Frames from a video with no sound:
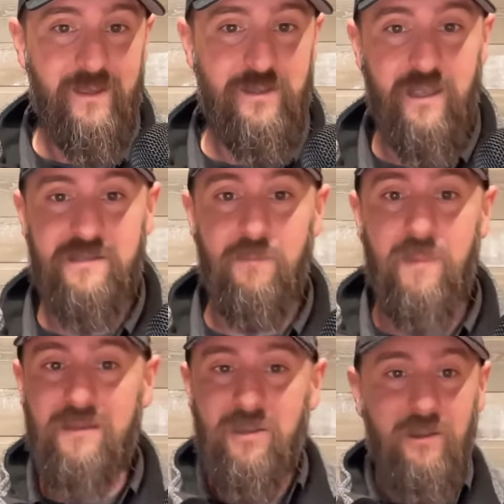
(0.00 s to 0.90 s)
She gets to
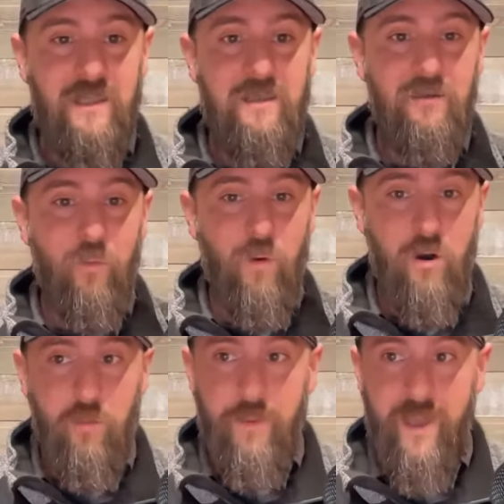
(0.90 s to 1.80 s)
mentally
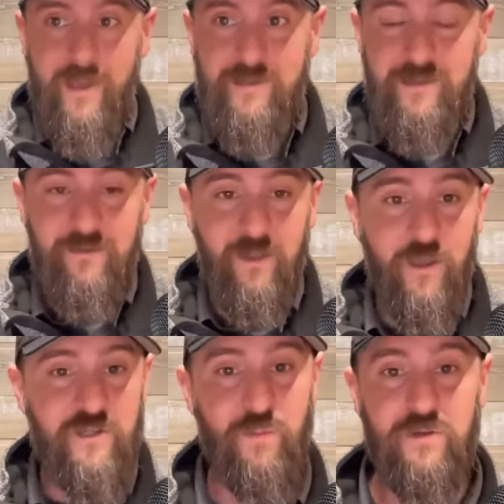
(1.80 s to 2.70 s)
walk past the
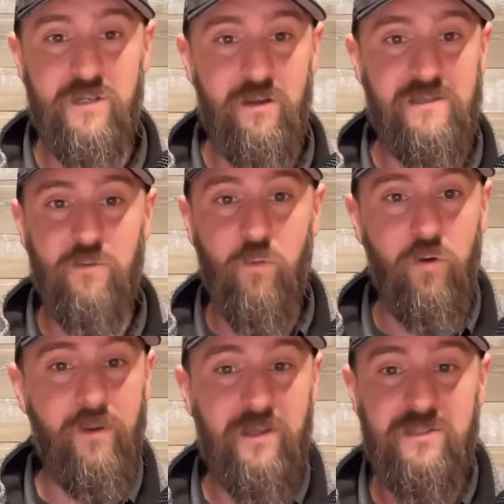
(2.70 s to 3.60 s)
customer she doesn't
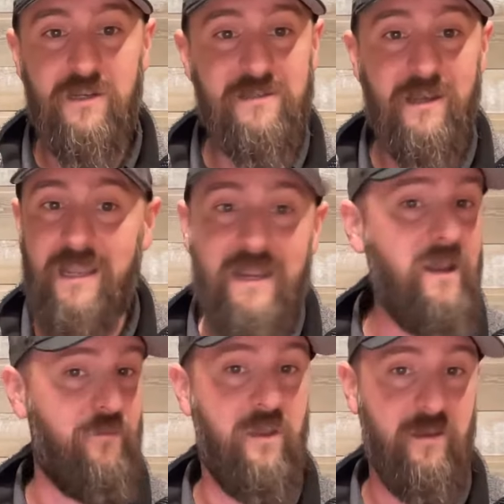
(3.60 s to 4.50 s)
want because she doesn't need
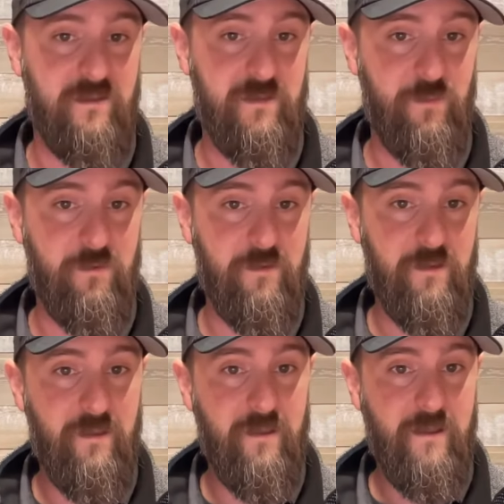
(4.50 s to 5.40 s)
every customer.
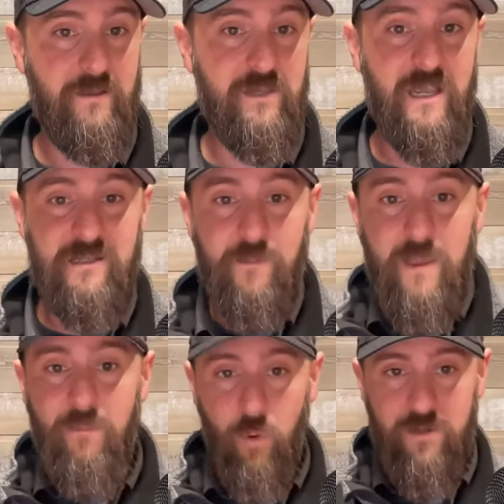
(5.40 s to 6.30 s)
She gets to
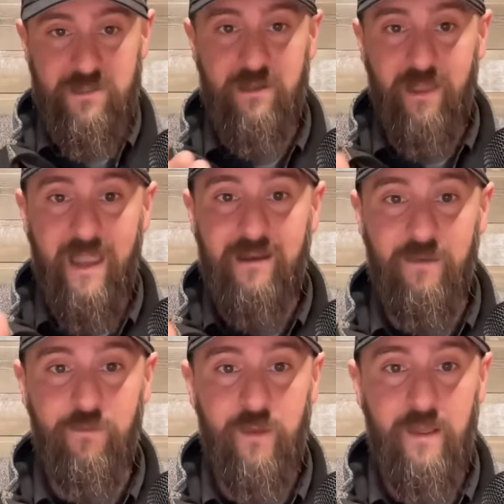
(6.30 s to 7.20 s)
be more
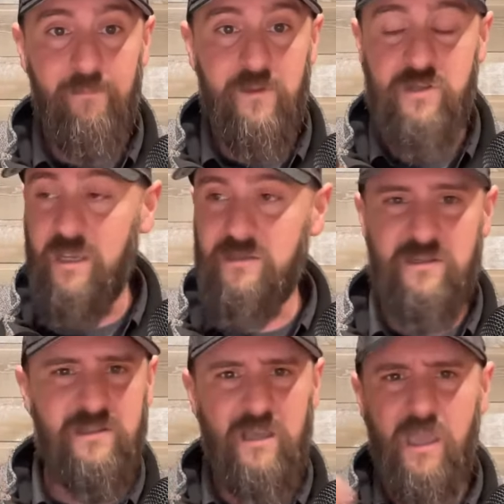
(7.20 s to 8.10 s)
selective. She gets
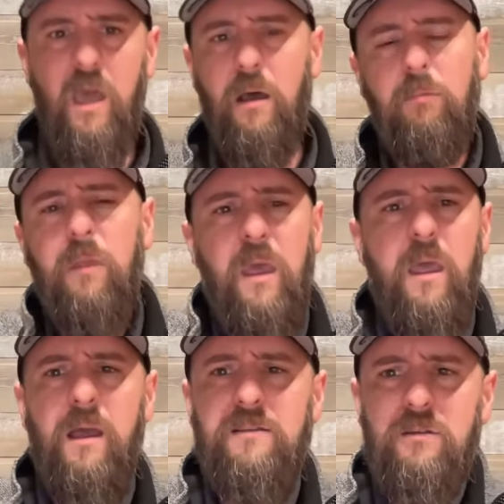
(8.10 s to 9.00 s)
to say, "Yeah,
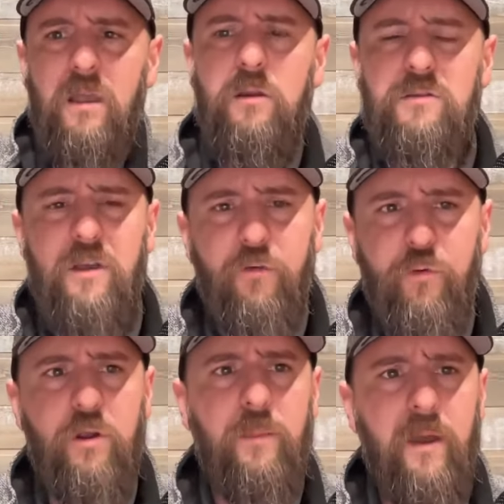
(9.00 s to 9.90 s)
I saw that new
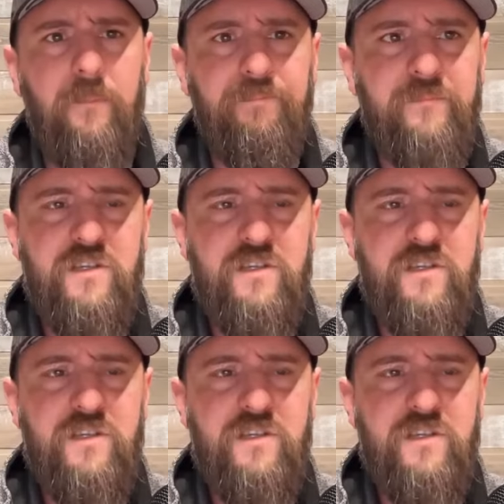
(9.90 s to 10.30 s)
software come out."